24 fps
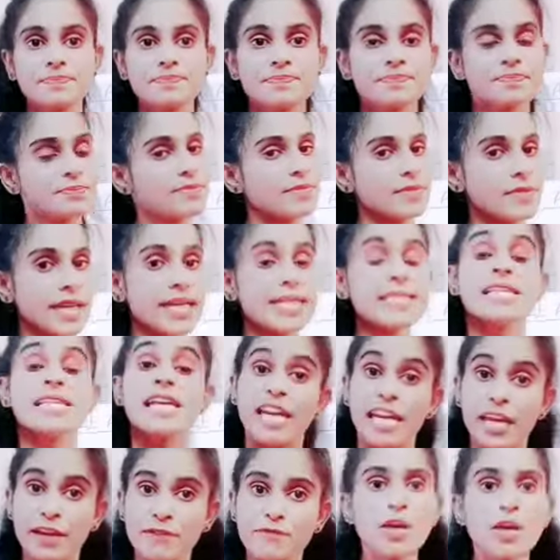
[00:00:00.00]
Yes,
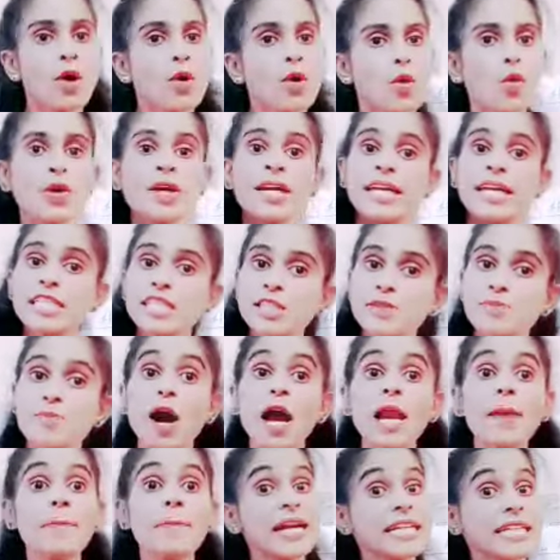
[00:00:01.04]
if the wound is small
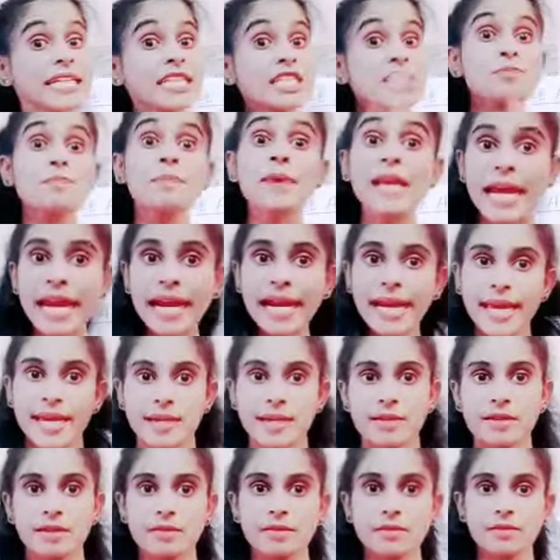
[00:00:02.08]
but it's
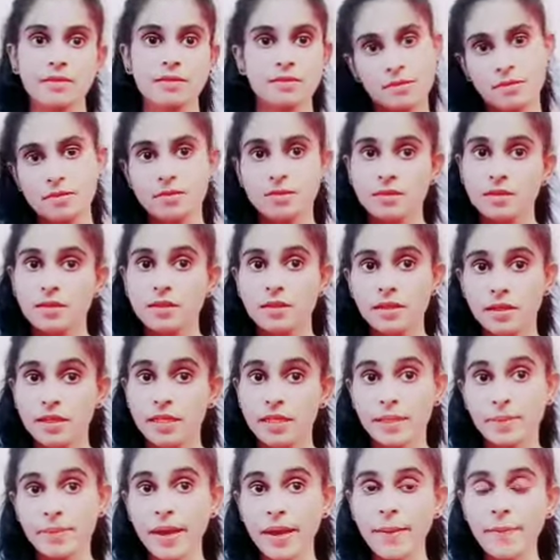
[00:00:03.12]
bleeding.
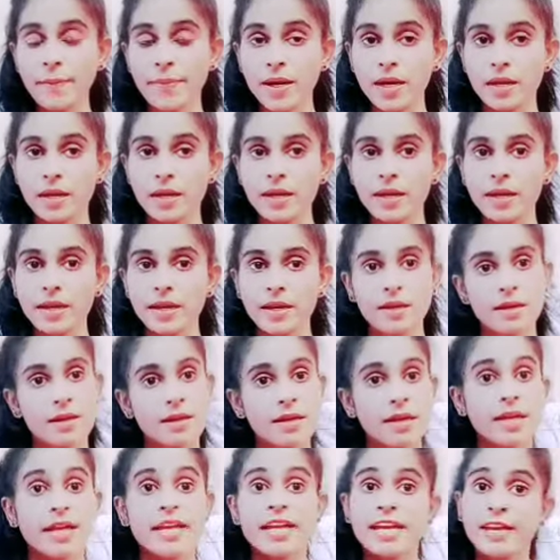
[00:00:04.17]
Remember,
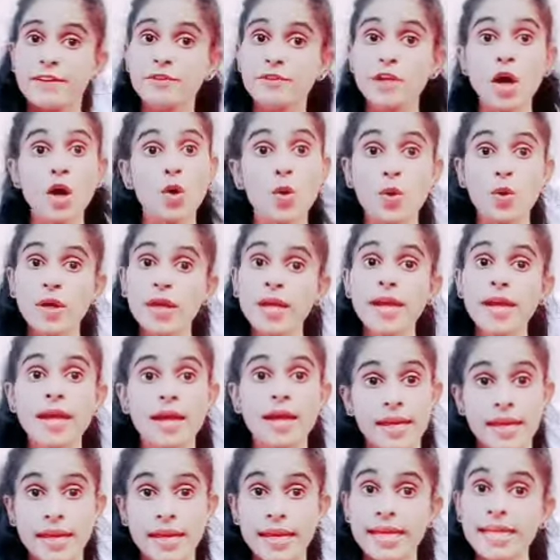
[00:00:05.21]
if the wound
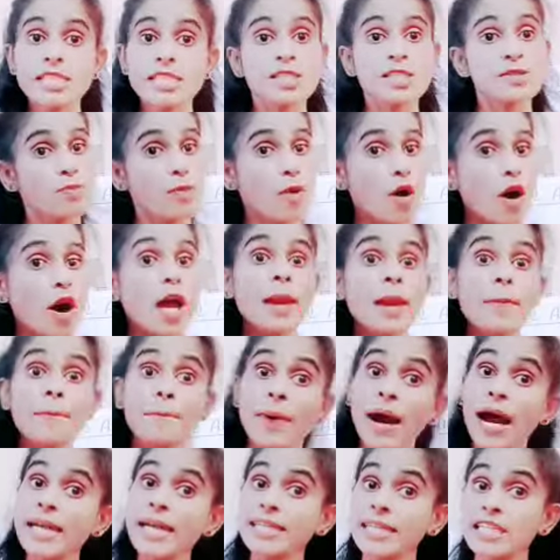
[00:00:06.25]
is small
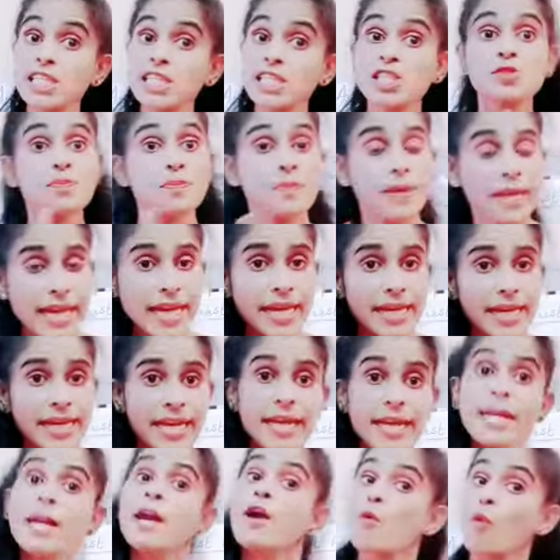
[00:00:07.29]
but it's bleeding,
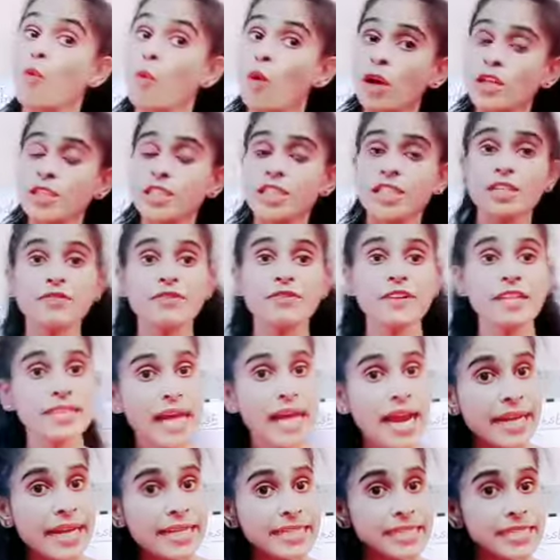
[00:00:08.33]
wash it with
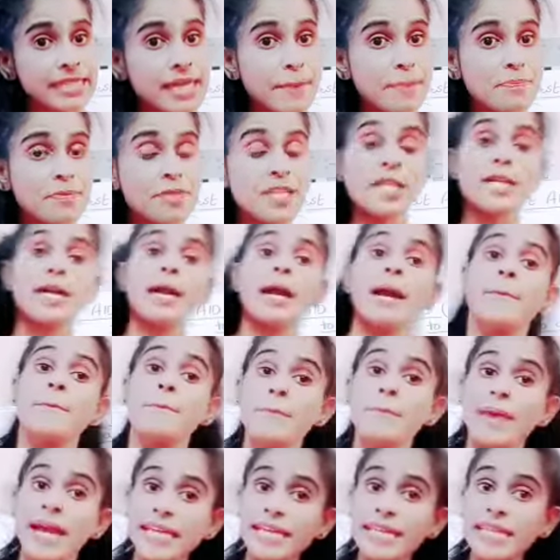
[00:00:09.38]
antiseptic,
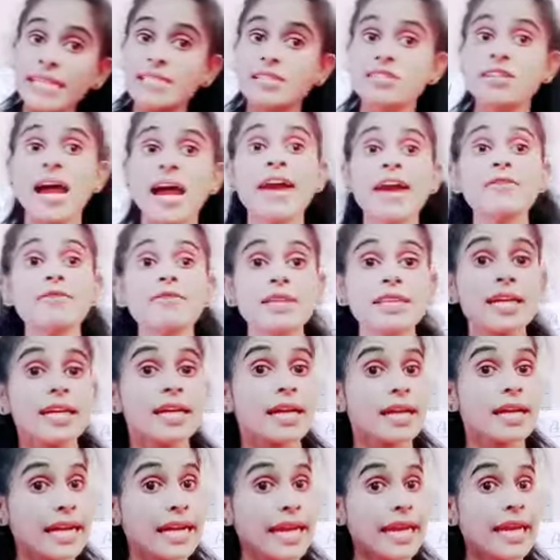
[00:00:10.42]
make it dry with a
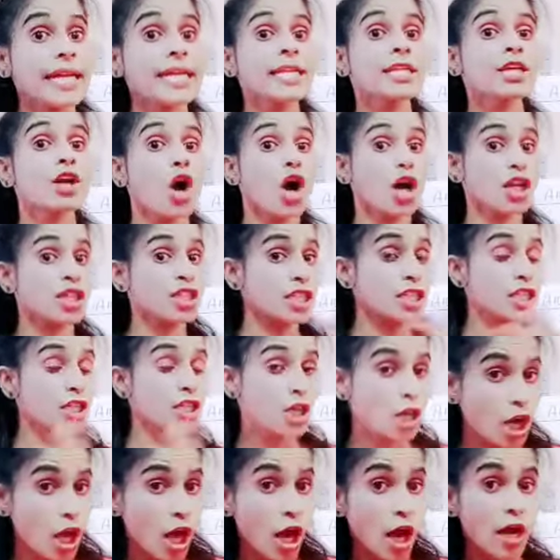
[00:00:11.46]
clean cotton
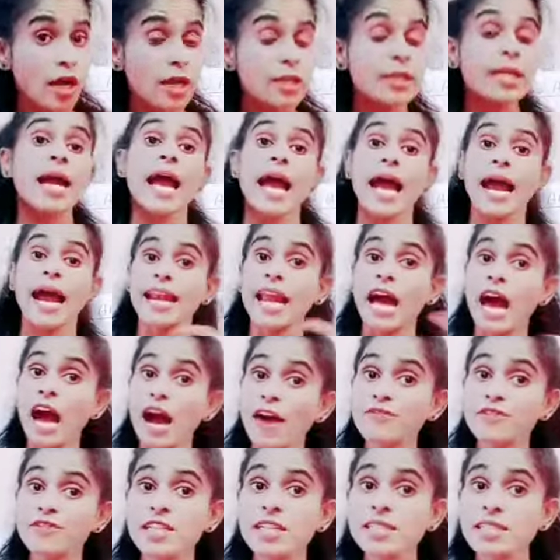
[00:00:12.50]
cloth and after
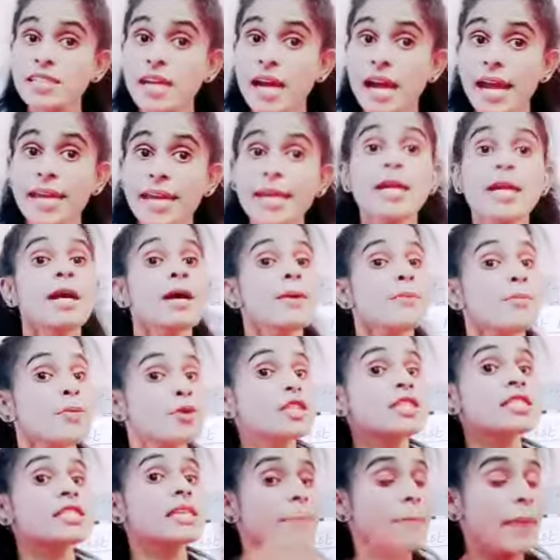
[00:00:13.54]
drying, put
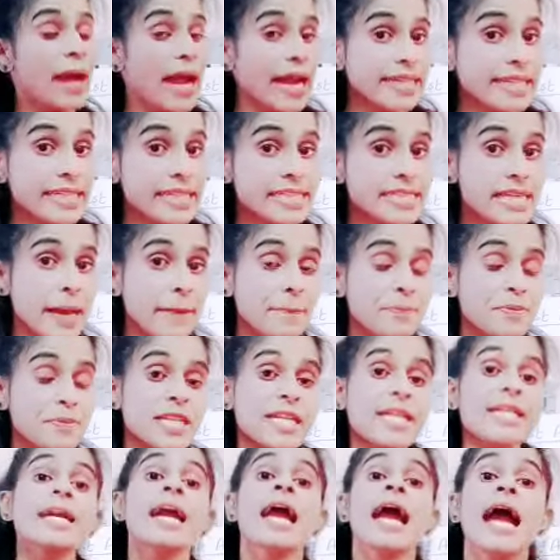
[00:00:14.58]
some
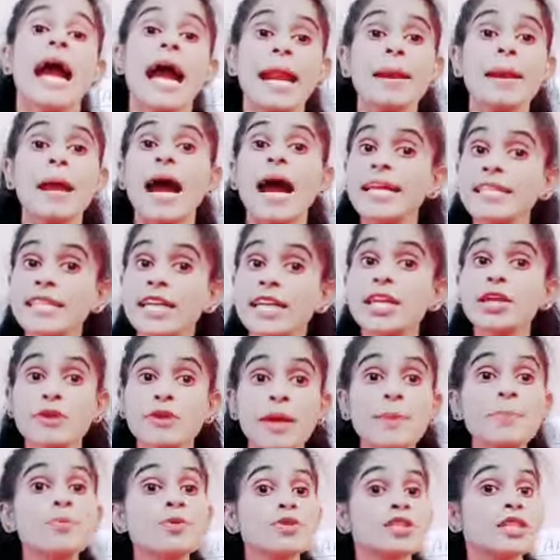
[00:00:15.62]
antiseptic and either you can
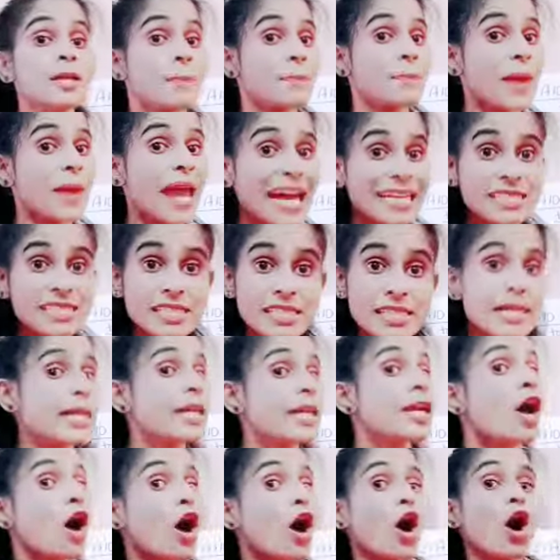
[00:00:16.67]
put a plaster
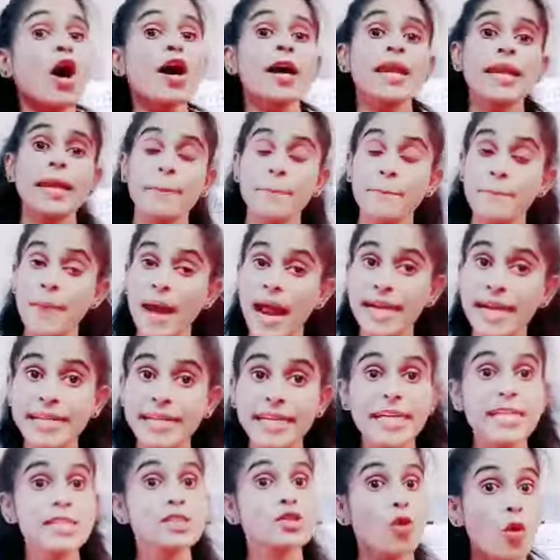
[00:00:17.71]
or a bandage
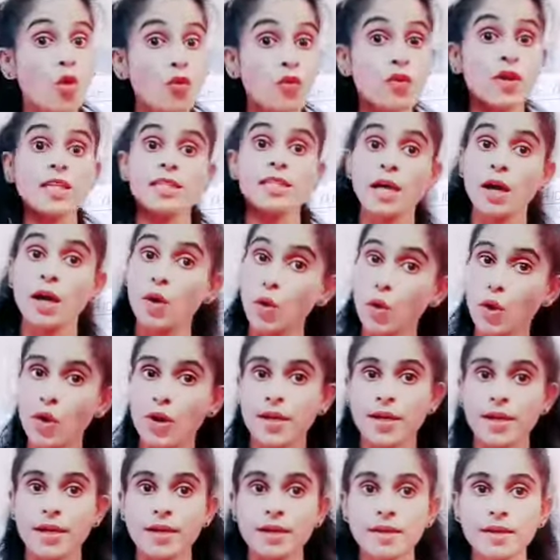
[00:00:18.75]
over the
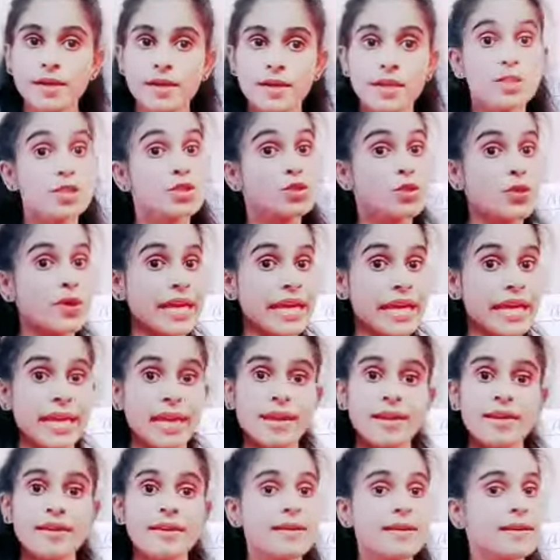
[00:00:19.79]
wound to heal.
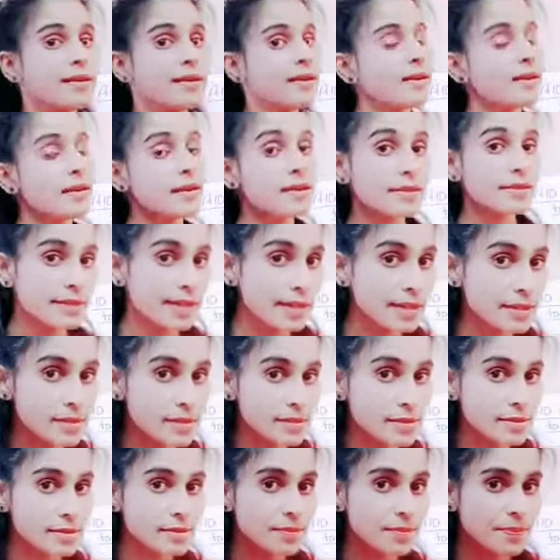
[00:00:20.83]

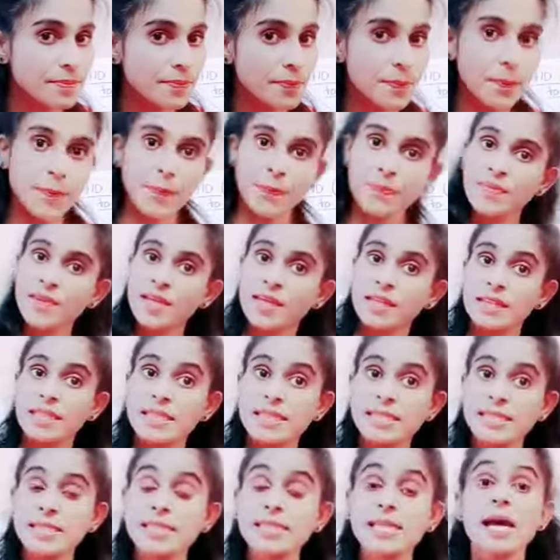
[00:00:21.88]
Yes. This
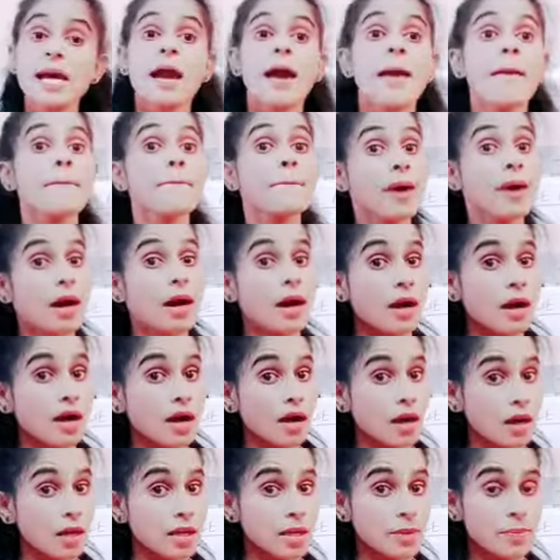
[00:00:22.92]
is
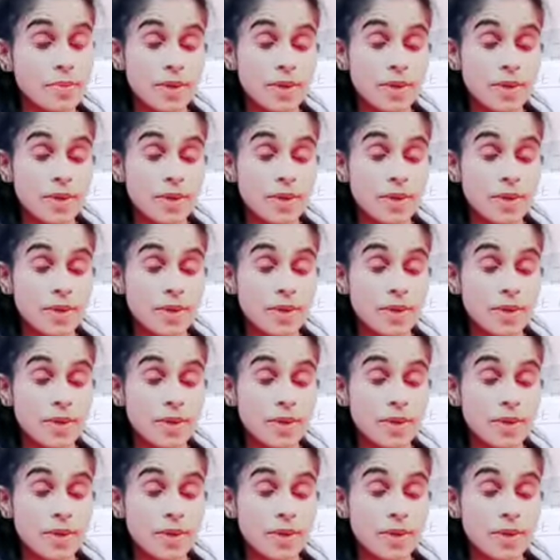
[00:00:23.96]
but